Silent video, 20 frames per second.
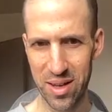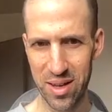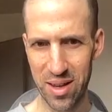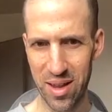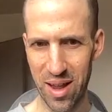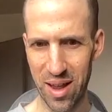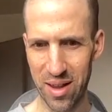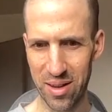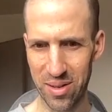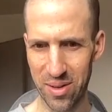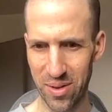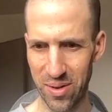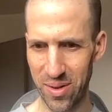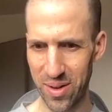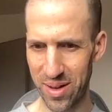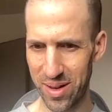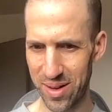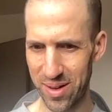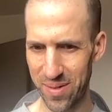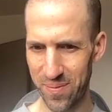Yeah, so
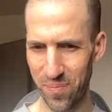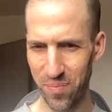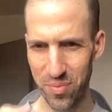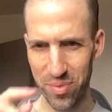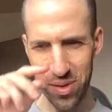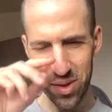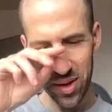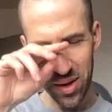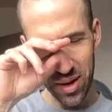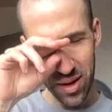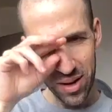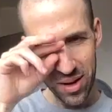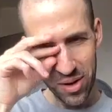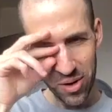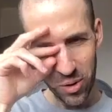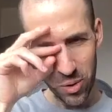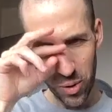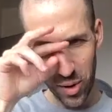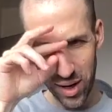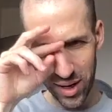uh, no
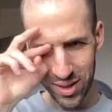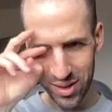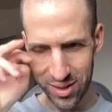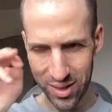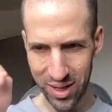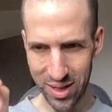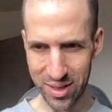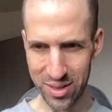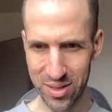credits yet.